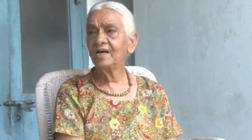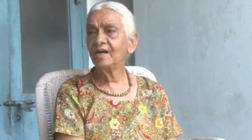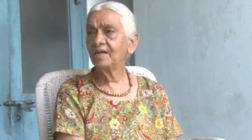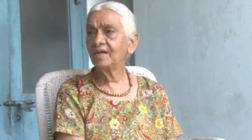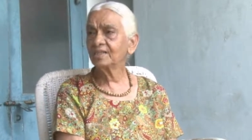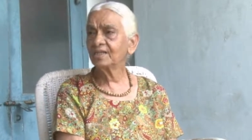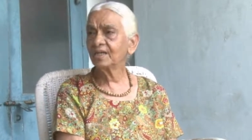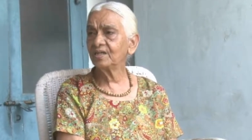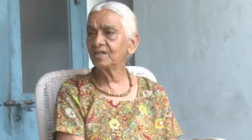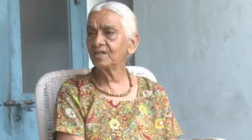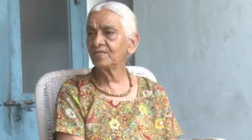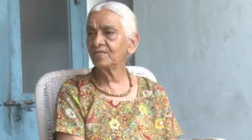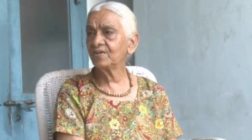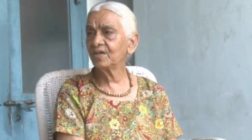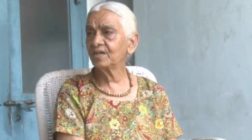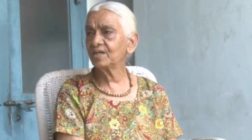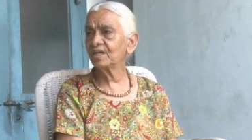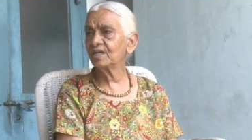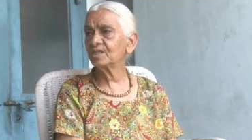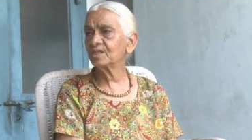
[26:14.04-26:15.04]

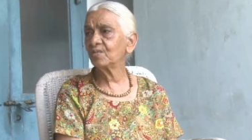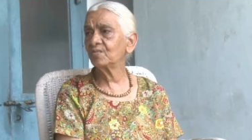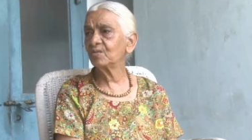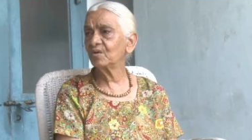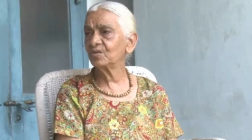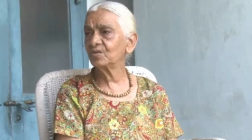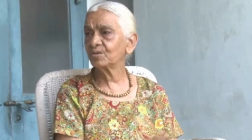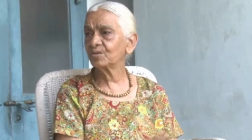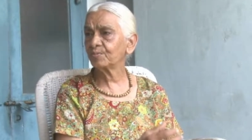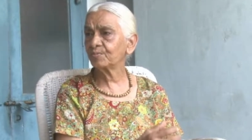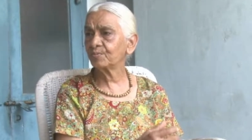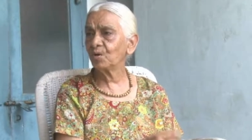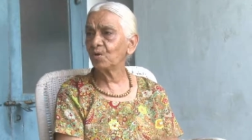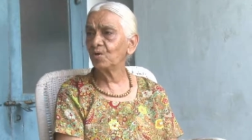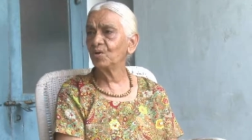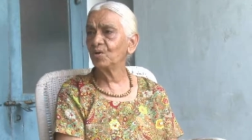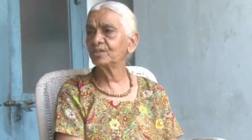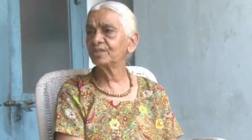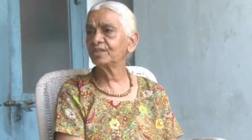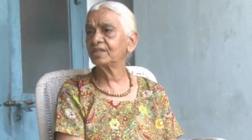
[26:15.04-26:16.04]
certificates about
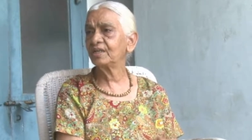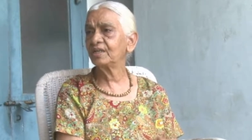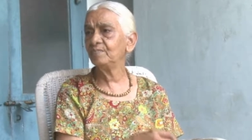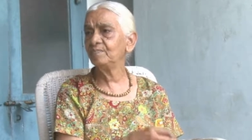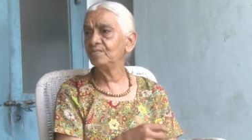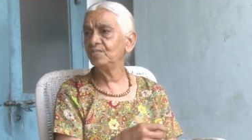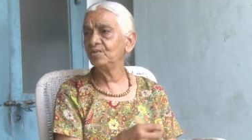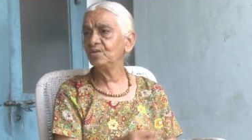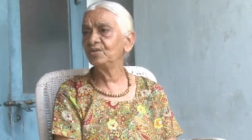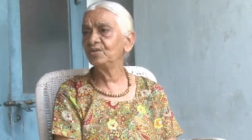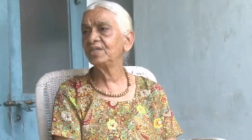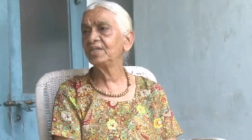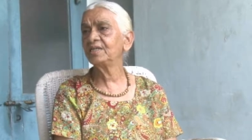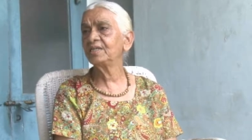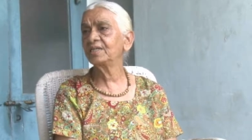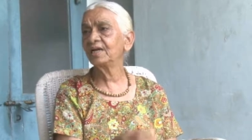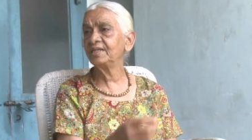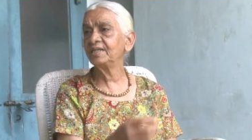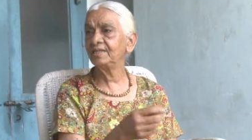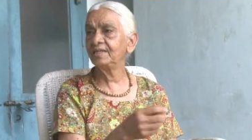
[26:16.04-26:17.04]
sports and music
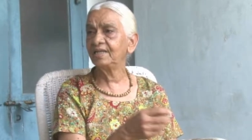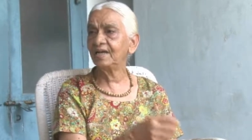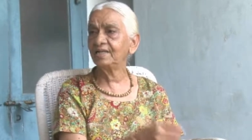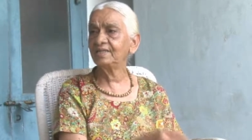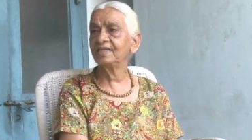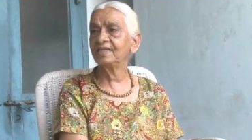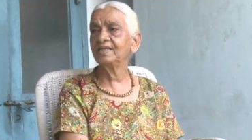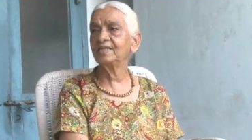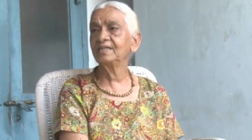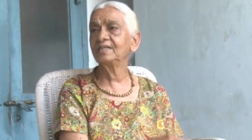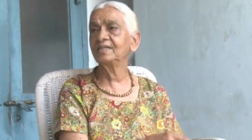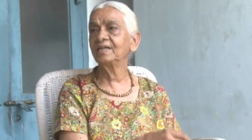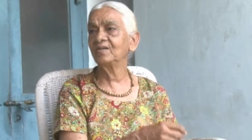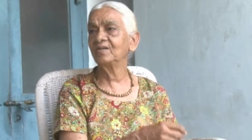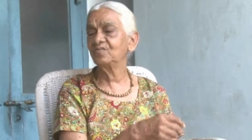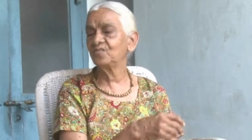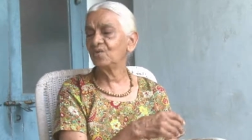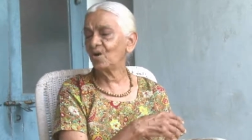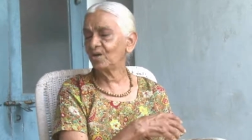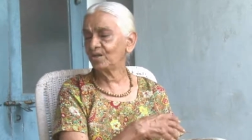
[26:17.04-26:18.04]
and dancing
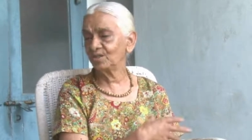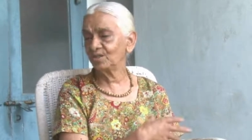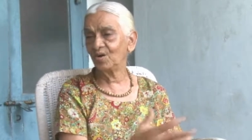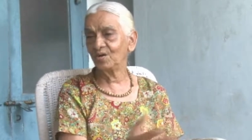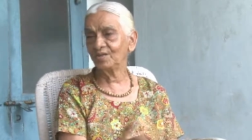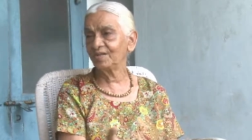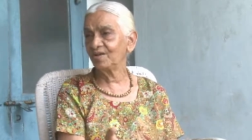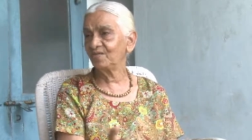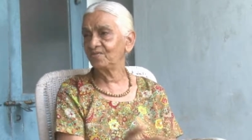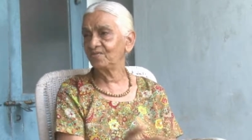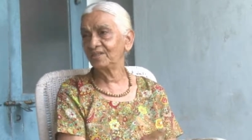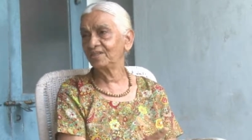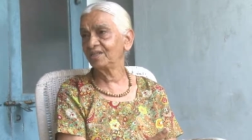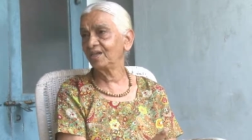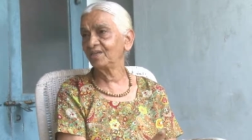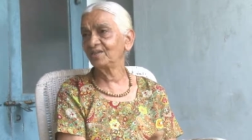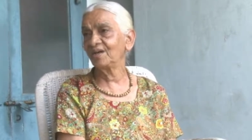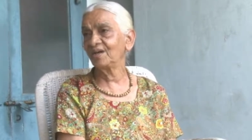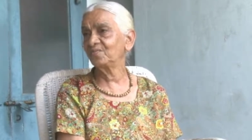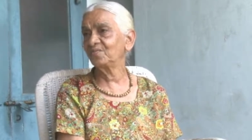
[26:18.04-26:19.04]
and whatnot,
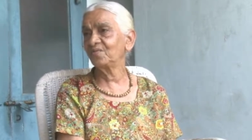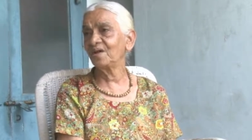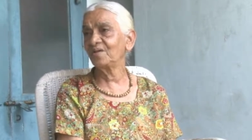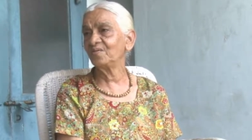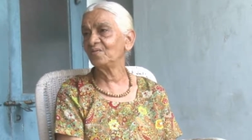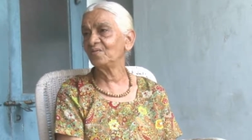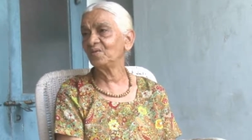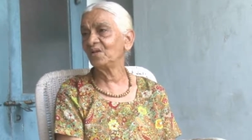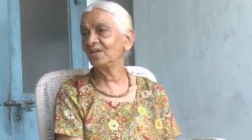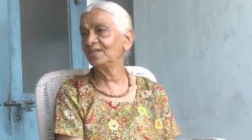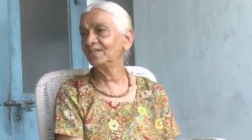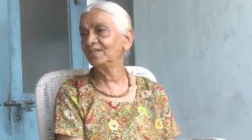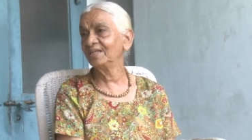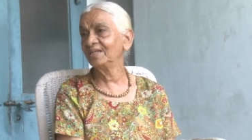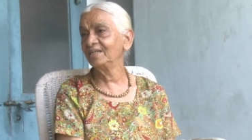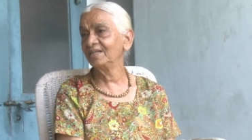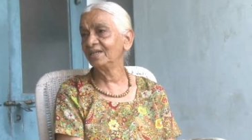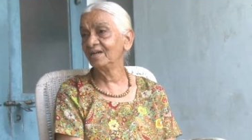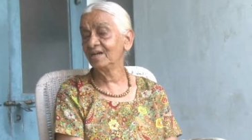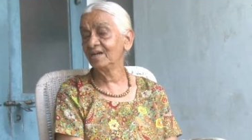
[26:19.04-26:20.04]
everything that we learn
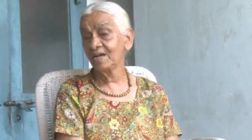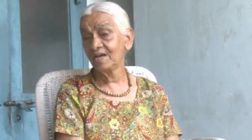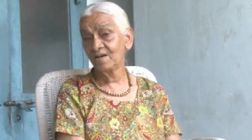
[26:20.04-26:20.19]
here.